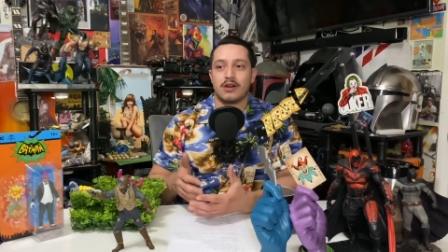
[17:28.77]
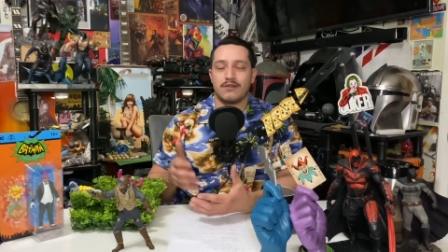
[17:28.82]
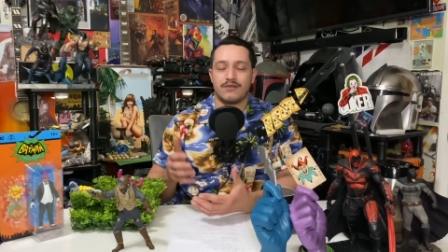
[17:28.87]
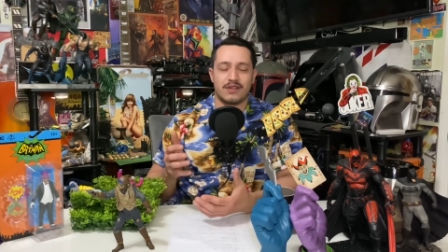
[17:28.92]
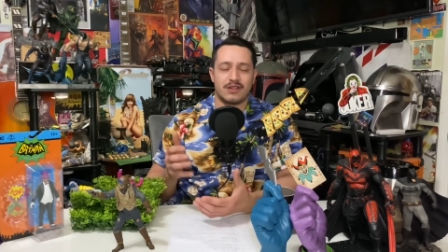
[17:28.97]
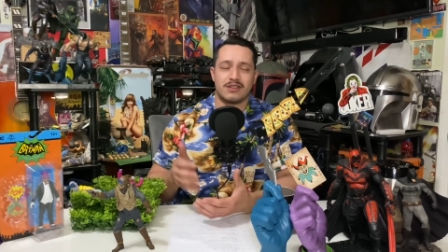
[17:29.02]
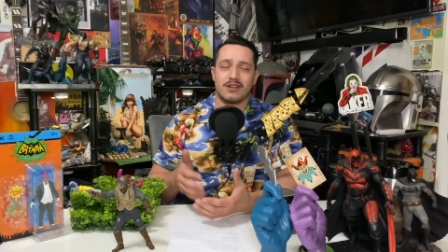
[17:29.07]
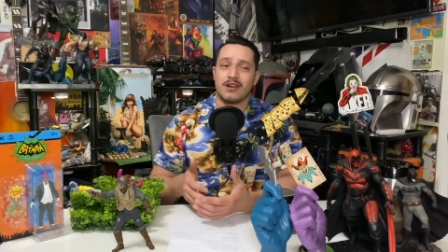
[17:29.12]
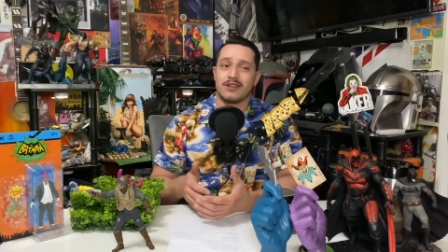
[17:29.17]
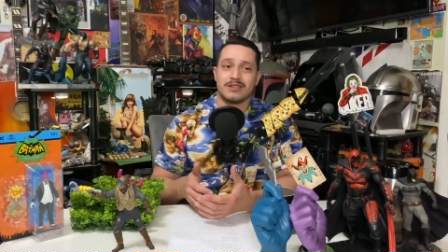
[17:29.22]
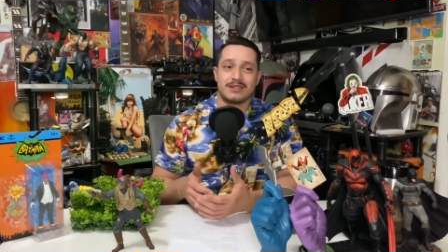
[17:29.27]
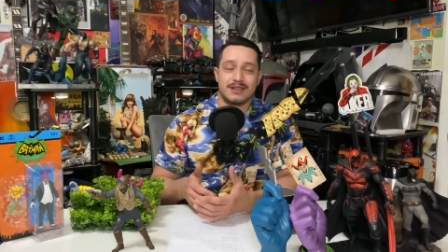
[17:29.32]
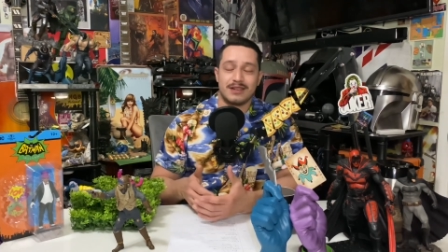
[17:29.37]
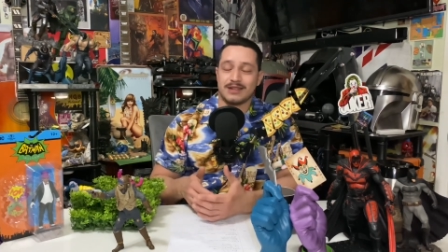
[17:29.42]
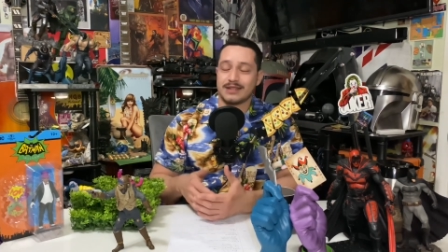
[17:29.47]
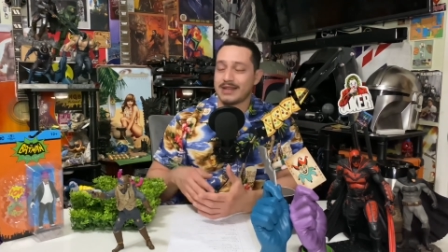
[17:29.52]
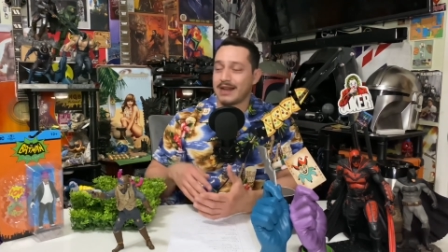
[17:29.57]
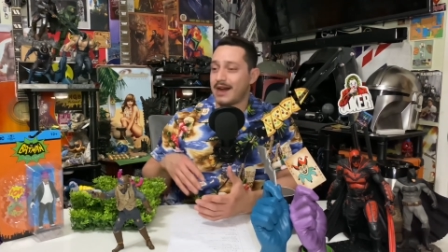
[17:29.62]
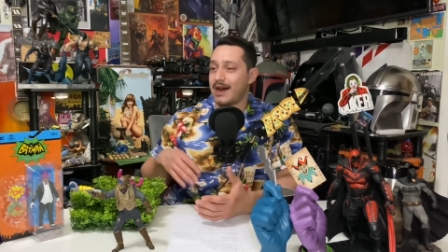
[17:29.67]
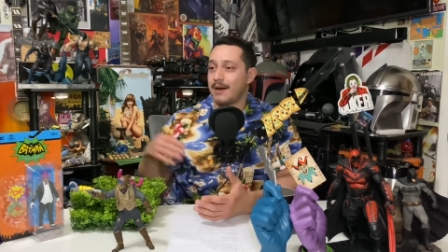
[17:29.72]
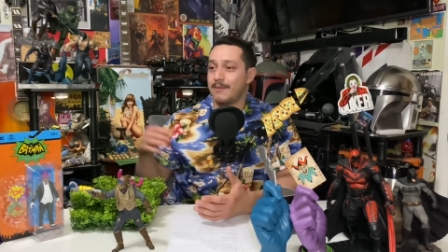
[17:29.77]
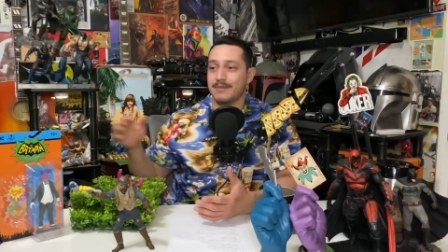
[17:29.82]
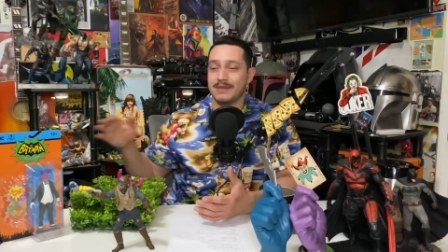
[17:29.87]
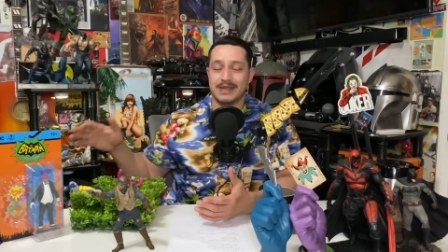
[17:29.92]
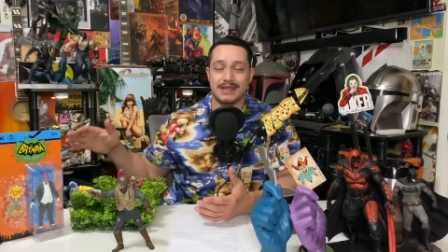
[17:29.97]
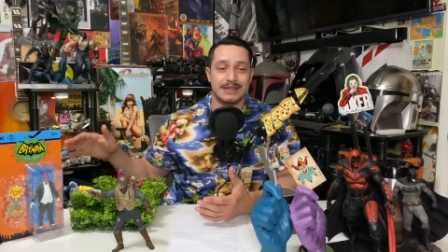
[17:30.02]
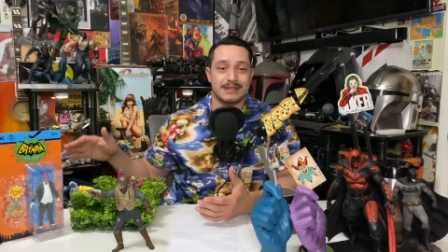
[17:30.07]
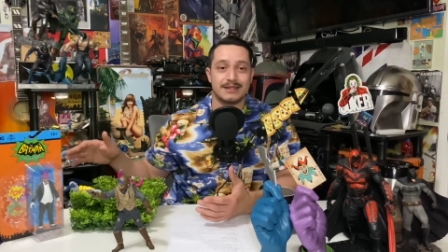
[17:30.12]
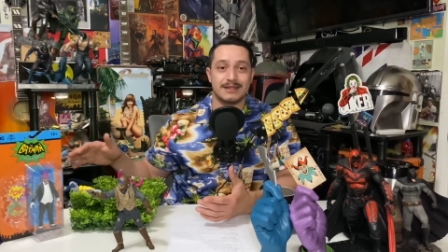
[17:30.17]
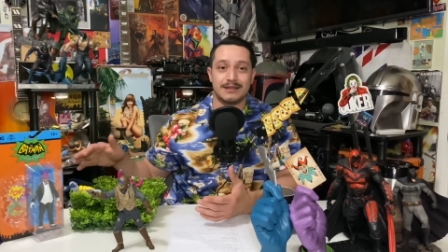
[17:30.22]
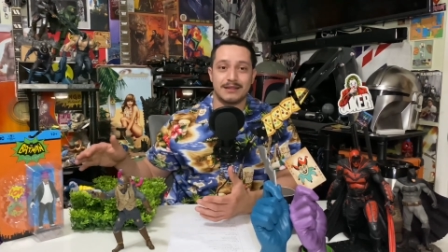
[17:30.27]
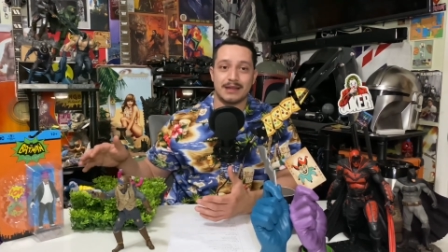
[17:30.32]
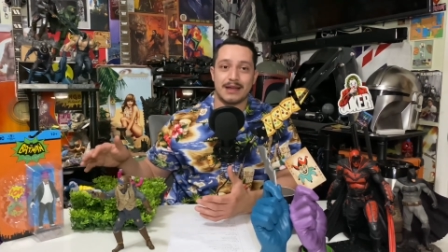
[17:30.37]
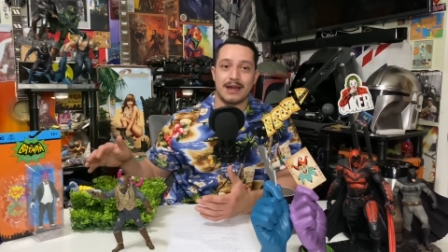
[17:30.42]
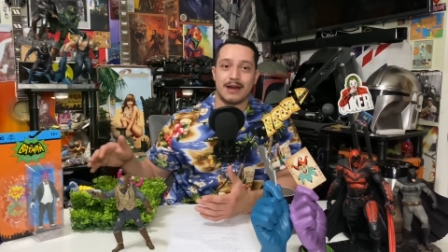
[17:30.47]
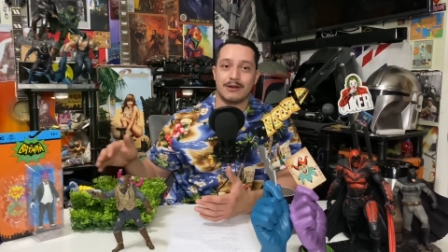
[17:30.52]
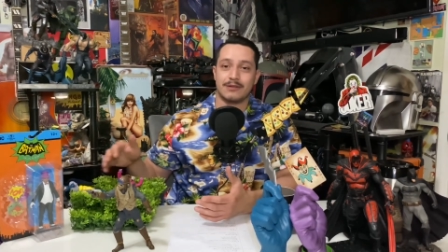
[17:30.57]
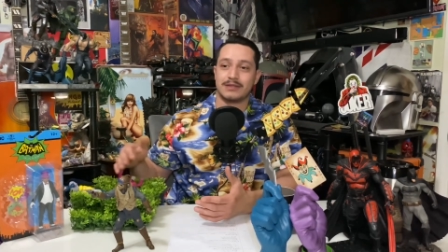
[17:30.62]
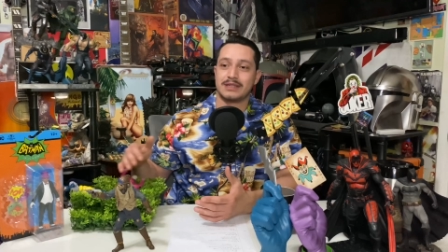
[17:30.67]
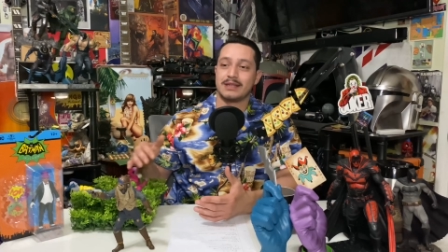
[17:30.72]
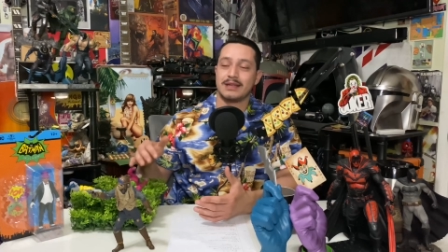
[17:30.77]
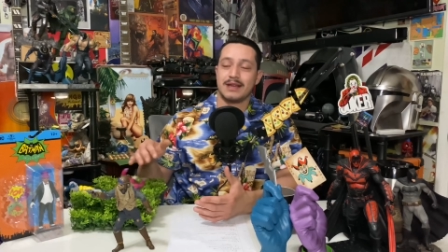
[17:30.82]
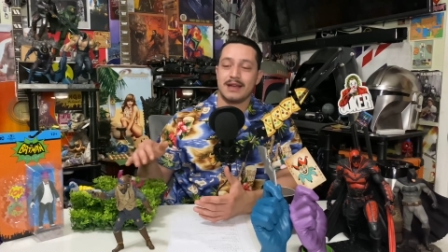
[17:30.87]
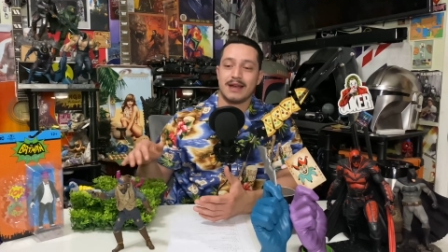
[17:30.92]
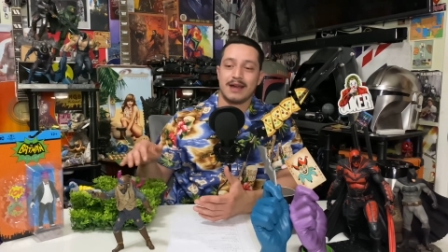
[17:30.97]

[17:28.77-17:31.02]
If the guitar sucks, I'm instantly out.